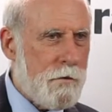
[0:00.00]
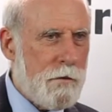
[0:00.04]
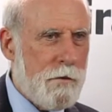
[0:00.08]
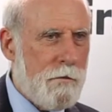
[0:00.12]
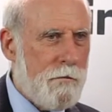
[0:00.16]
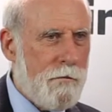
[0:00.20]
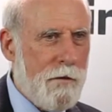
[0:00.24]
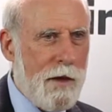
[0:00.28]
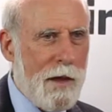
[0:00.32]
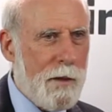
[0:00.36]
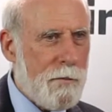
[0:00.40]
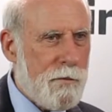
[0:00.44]
the
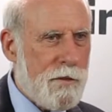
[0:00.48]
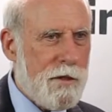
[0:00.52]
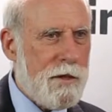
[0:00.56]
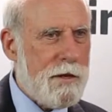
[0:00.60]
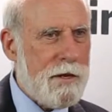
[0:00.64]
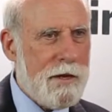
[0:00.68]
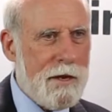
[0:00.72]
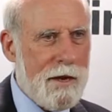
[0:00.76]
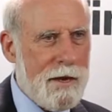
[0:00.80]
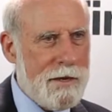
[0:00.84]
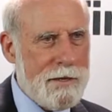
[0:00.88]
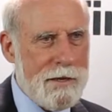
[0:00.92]
Fab
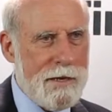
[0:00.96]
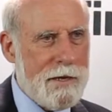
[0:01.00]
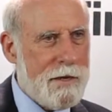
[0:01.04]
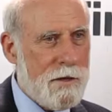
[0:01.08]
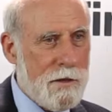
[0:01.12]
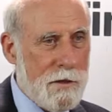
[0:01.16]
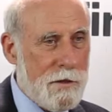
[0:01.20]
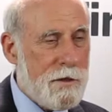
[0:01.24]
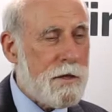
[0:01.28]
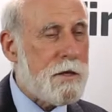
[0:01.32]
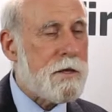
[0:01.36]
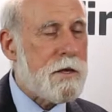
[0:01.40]
City idea
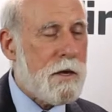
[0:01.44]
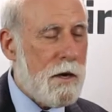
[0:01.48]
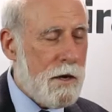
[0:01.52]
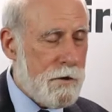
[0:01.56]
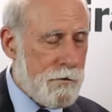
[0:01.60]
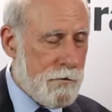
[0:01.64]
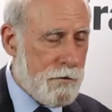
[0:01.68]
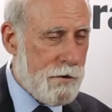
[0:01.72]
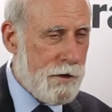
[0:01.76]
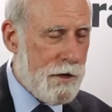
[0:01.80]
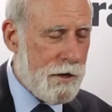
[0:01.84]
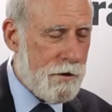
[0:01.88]
is in
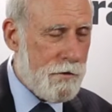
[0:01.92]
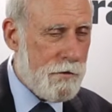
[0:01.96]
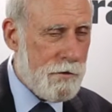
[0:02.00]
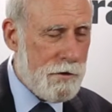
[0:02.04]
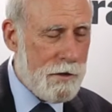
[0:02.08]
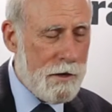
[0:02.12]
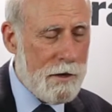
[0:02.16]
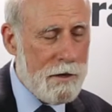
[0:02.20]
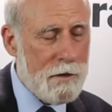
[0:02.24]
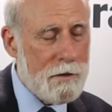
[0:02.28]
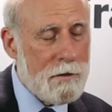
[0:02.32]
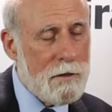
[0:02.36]

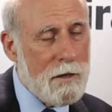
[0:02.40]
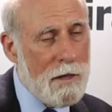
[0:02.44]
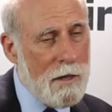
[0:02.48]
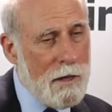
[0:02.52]
contradiction here.